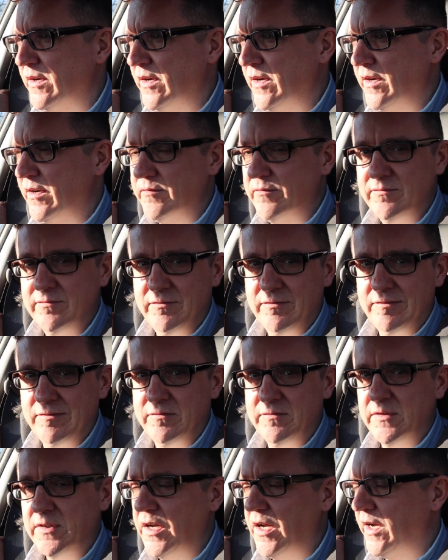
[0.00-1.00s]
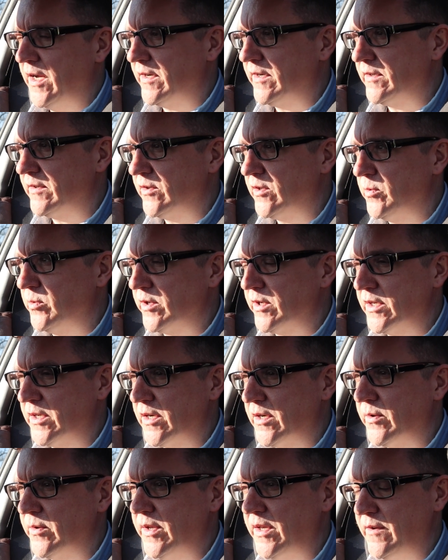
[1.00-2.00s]
and you want to
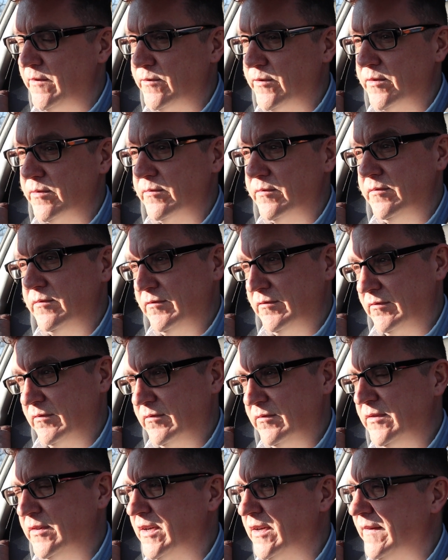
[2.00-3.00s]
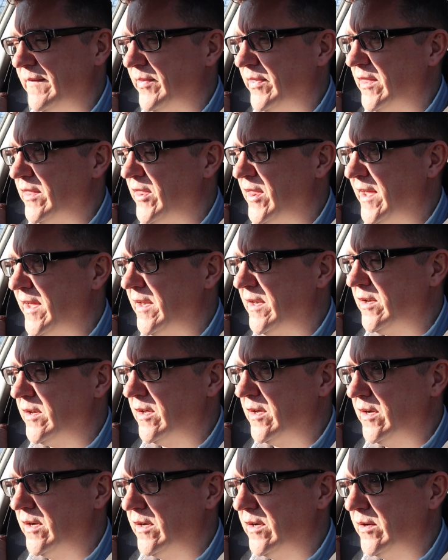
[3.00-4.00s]
go even then